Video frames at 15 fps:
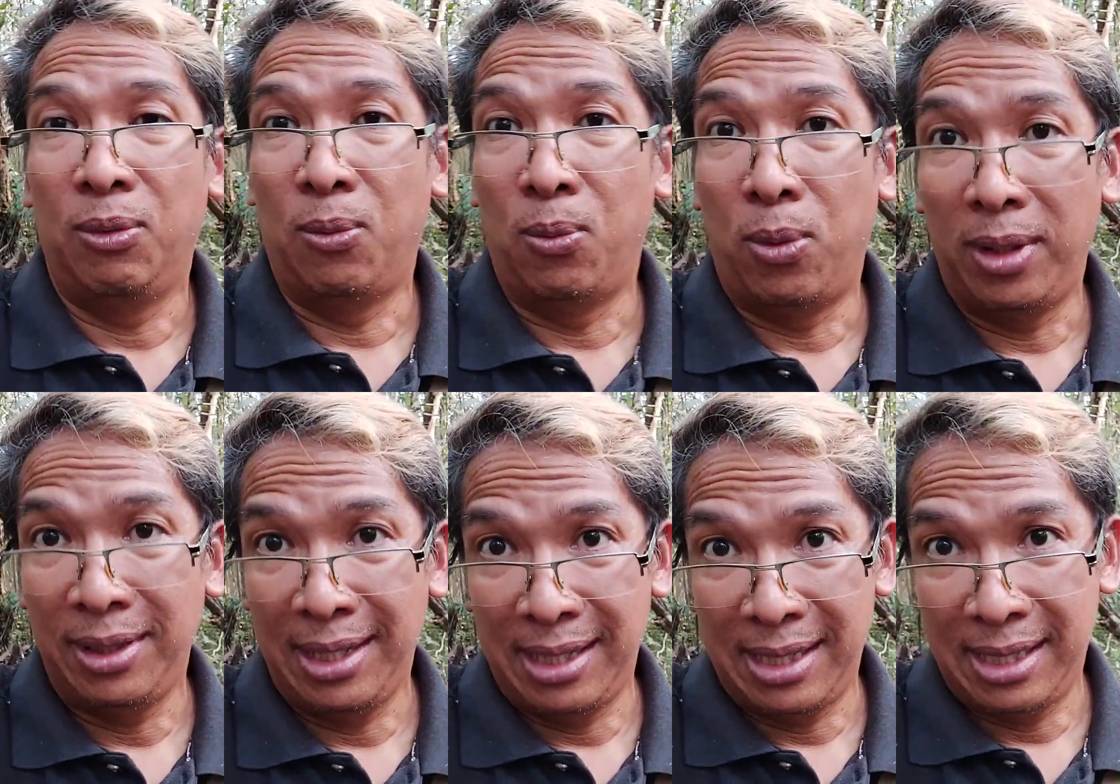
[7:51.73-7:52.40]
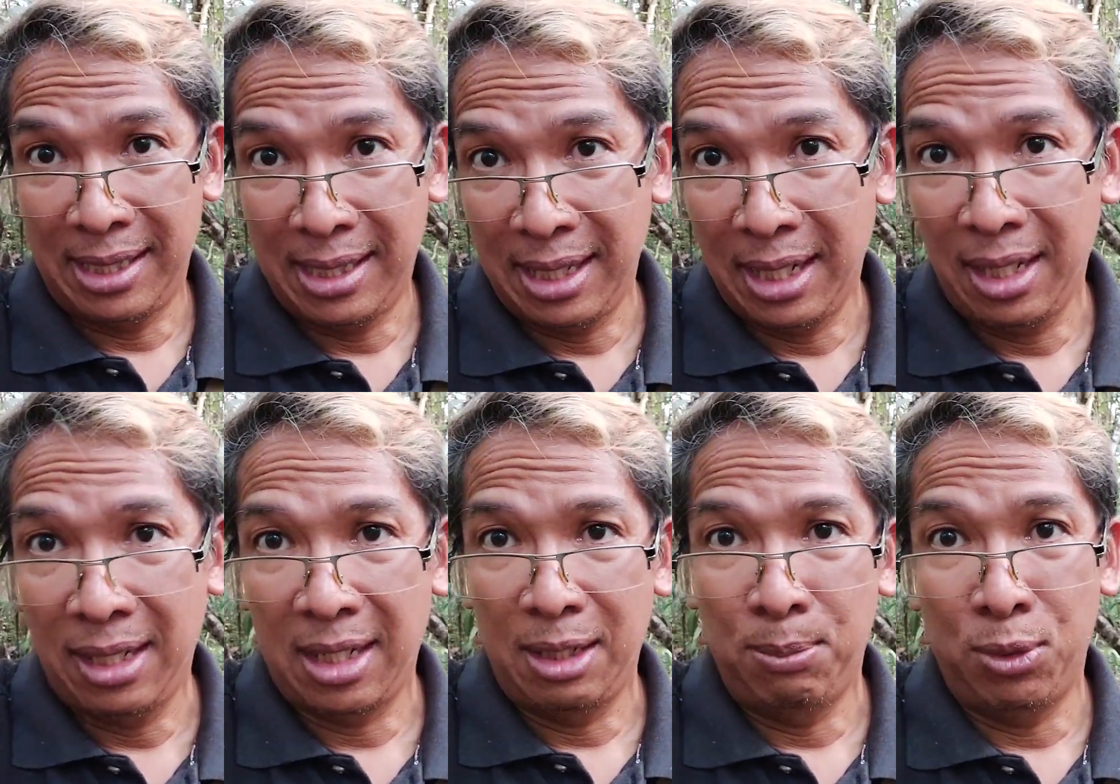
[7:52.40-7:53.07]
what they say
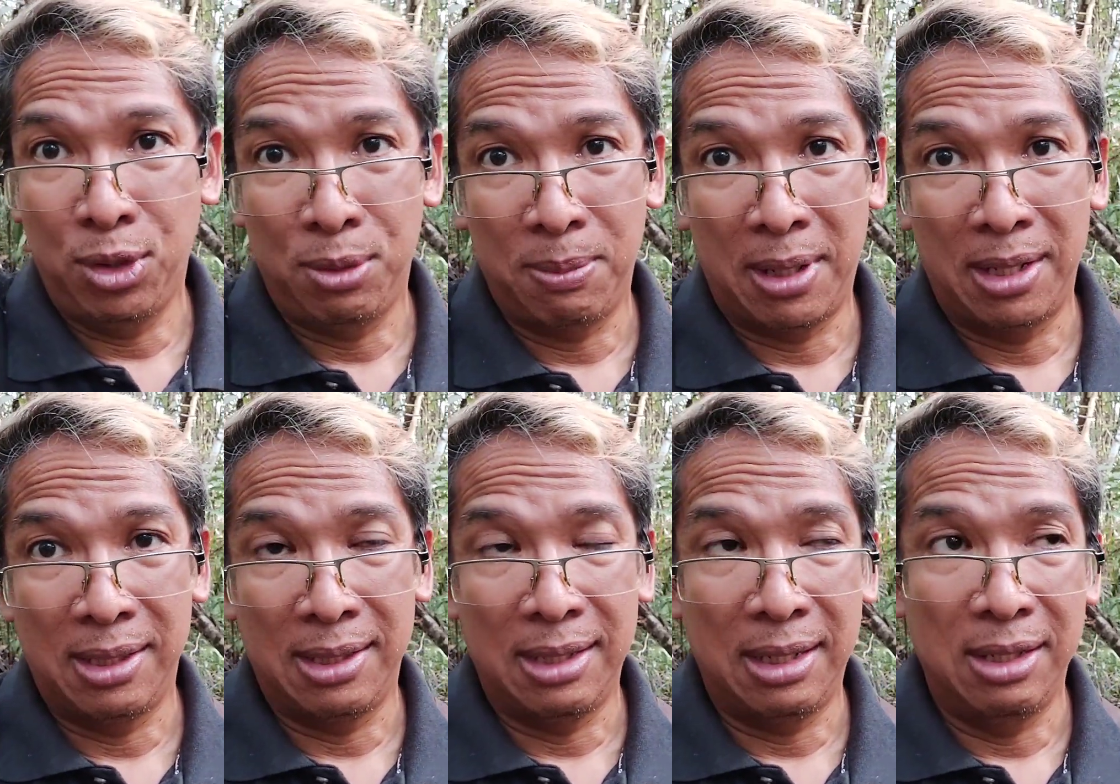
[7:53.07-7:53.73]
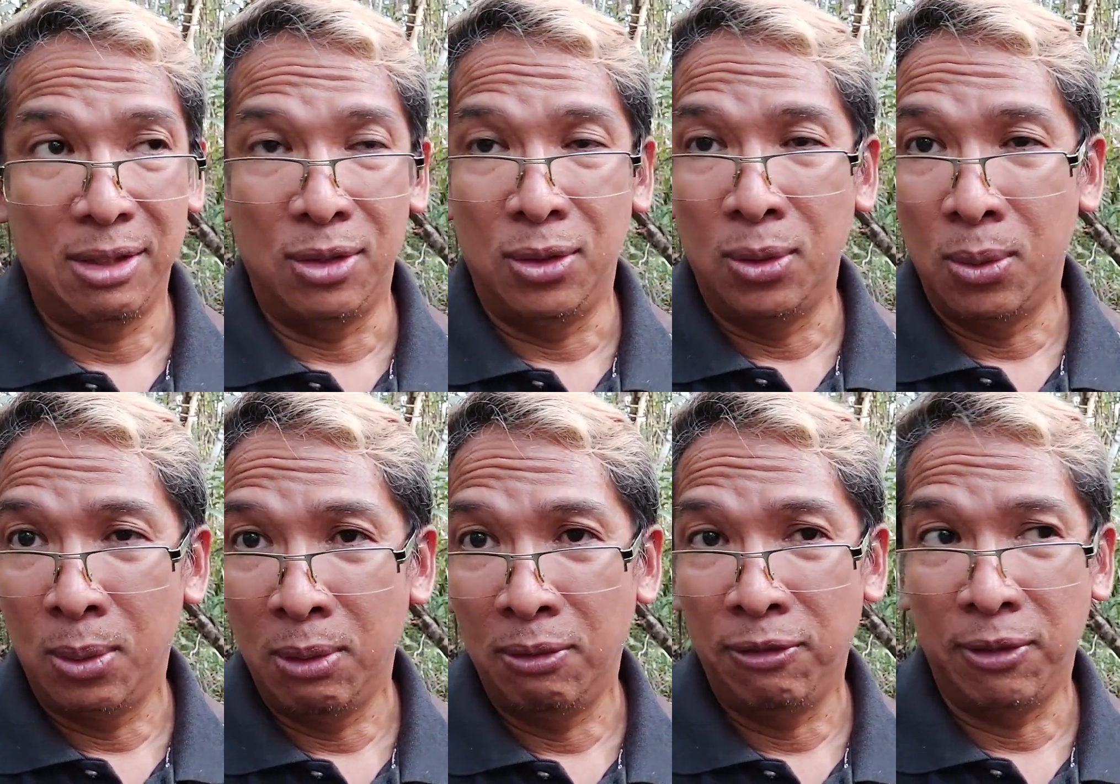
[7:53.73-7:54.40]
that the bushmaster is
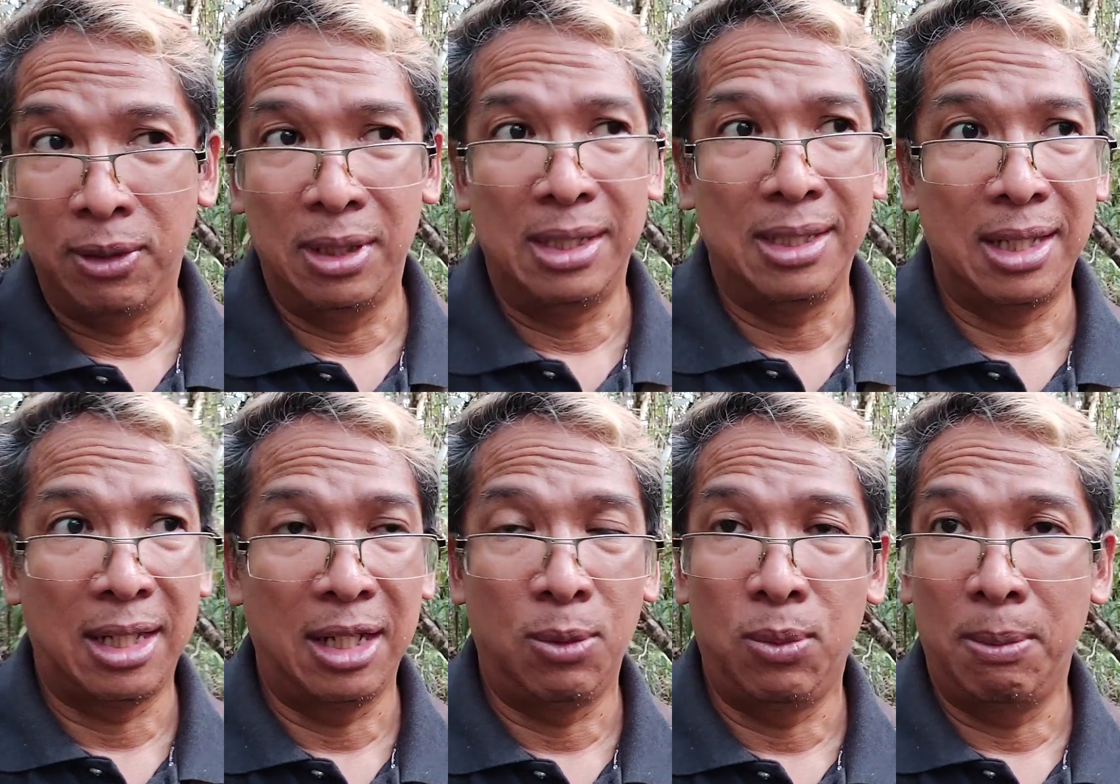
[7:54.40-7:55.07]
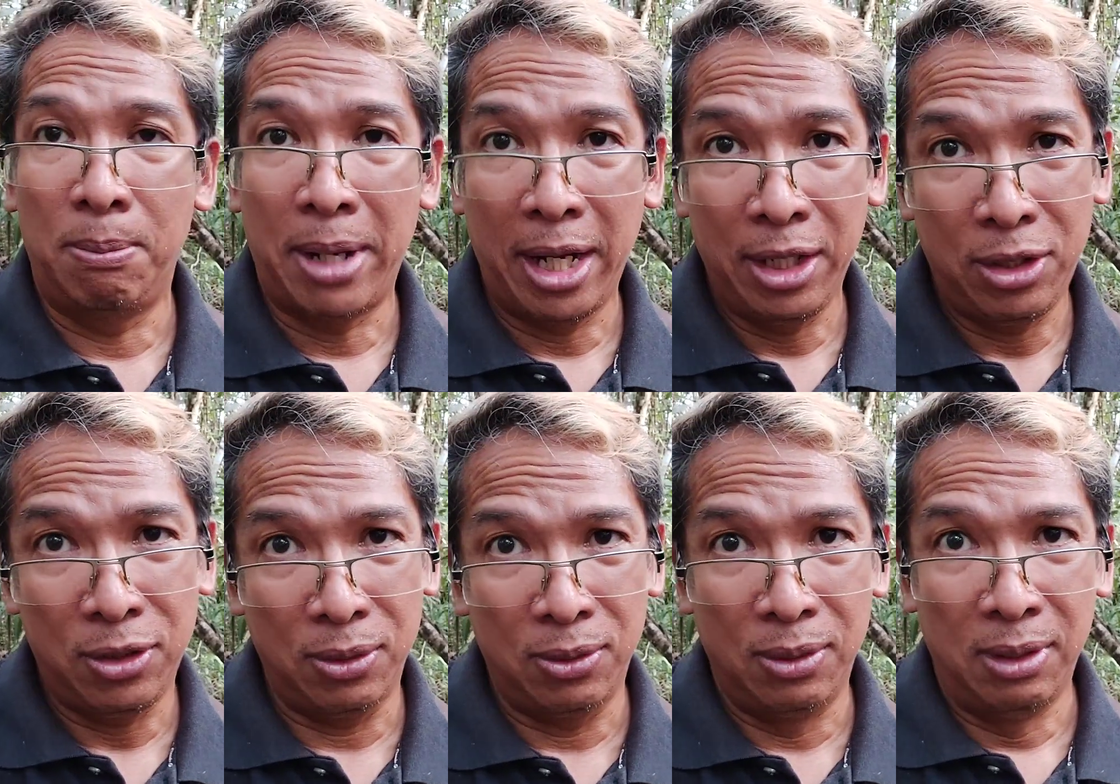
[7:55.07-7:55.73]
known for is that it will
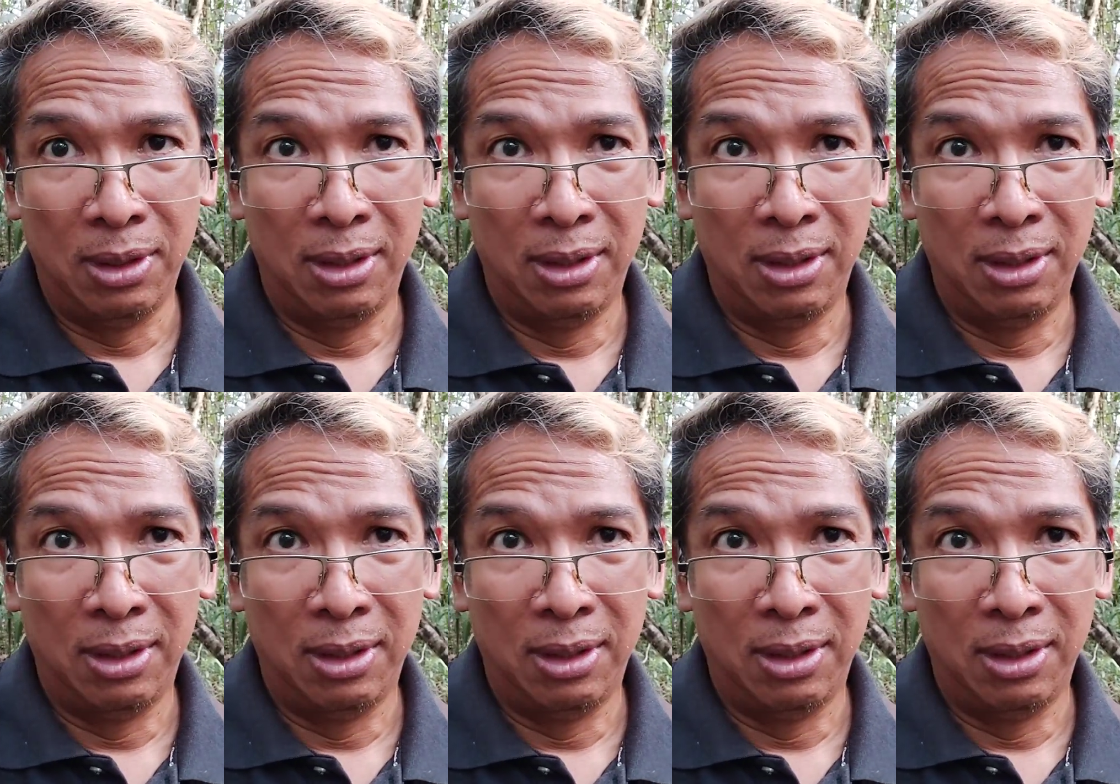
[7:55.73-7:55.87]
bite you